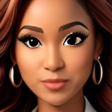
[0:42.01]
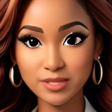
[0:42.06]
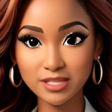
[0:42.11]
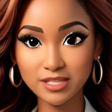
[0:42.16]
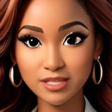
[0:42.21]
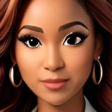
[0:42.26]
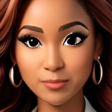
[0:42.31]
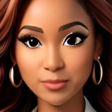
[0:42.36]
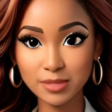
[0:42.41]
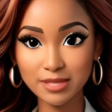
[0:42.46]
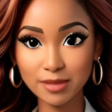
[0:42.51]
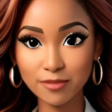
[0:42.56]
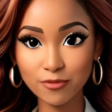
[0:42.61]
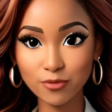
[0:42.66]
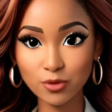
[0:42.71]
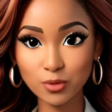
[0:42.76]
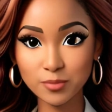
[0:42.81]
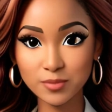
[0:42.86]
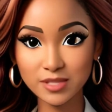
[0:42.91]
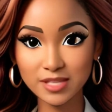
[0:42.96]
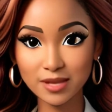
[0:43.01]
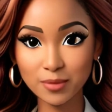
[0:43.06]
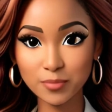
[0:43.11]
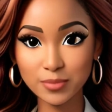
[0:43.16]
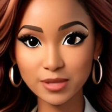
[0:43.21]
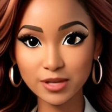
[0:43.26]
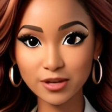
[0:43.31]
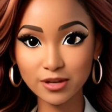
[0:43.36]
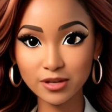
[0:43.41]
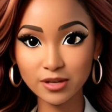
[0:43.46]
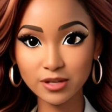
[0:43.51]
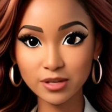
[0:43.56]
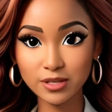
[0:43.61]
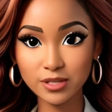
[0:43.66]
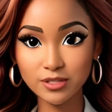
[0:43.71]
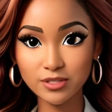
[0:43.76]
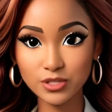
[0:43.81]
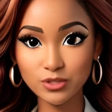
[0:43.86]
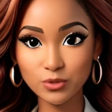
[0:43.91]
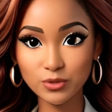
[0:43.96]
so it's important to choose the
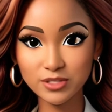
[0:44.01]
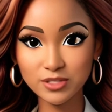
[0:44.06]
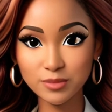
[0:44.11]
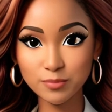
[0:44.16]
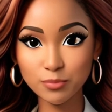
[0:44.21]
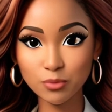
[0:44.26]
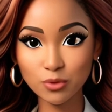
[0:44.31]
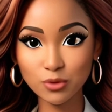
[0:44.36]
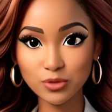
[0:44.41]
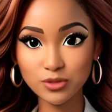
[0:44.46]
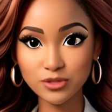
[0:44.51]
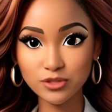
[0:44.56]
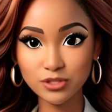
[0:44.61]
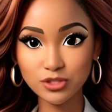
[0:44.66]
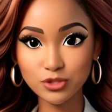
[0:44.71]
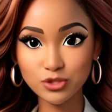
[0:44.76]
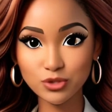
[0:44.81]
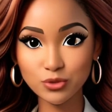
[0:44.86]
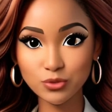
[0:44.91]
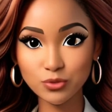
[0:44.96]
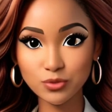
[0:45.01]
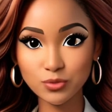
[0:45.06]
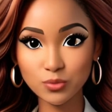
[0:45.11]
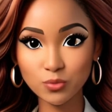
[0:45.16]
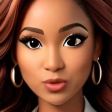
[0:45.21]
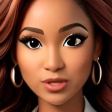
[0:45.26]
ones that are right for your business.